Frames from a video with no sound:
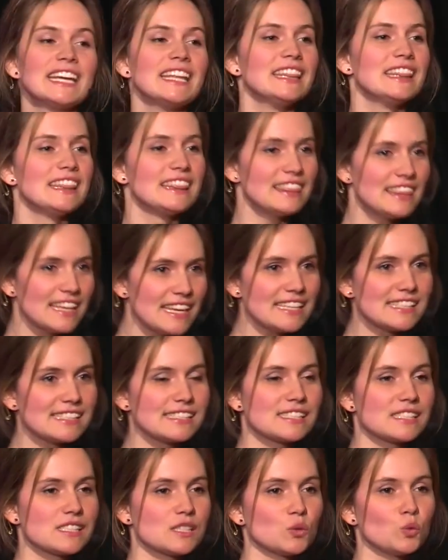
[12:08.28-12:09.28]
and
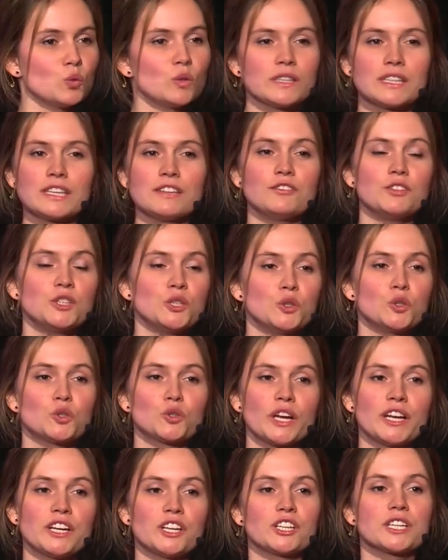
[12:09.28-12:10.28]
this will give you
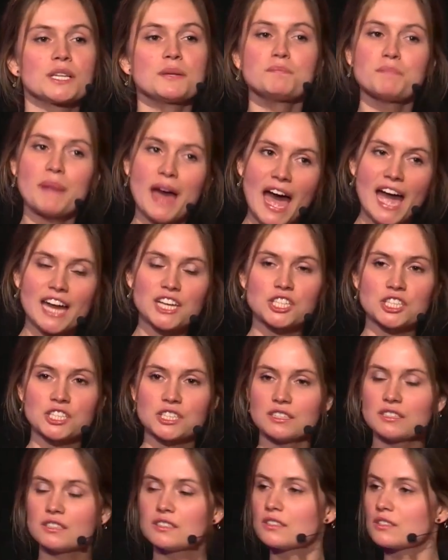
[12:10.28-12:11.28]
greater
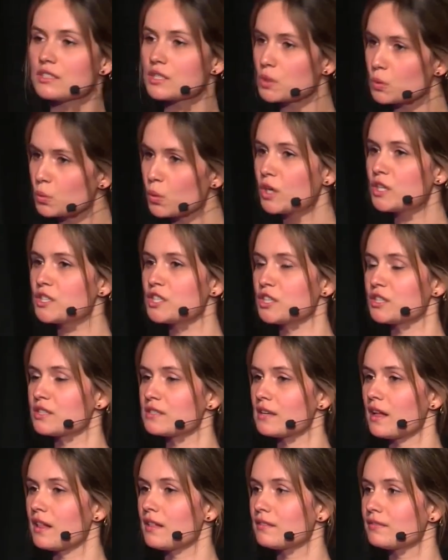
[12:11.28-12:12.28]
compassion towards
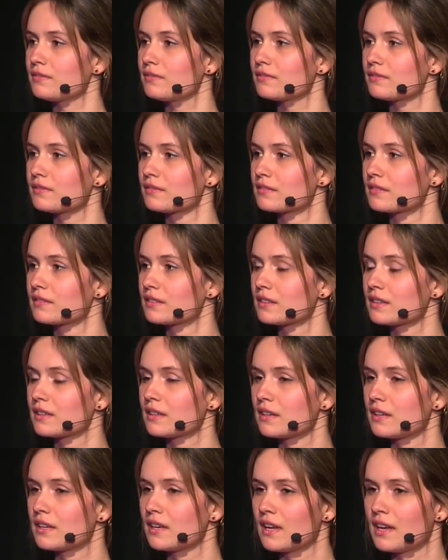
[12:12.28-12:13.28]
yourself.
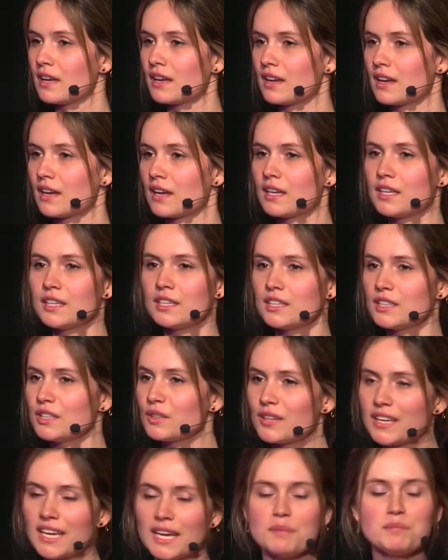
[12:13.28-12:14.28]
You
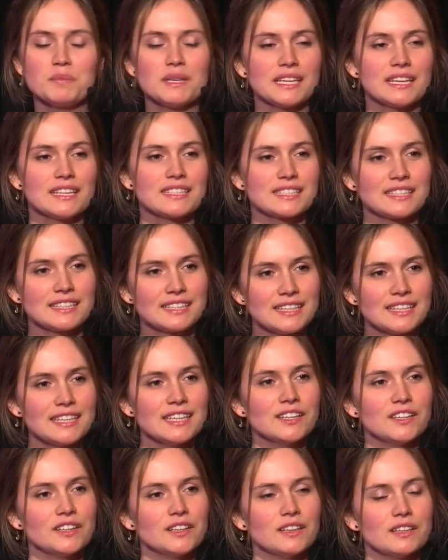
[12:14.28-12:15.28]
can't begin to
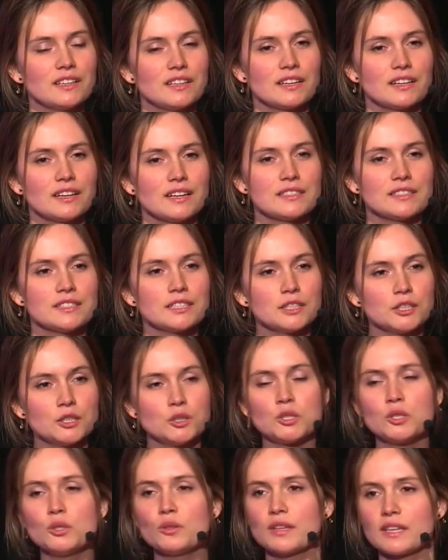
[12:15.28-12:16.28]
heal until you
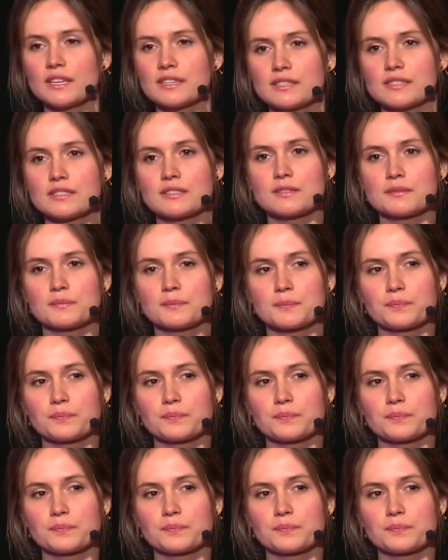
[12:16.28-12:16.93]
do this.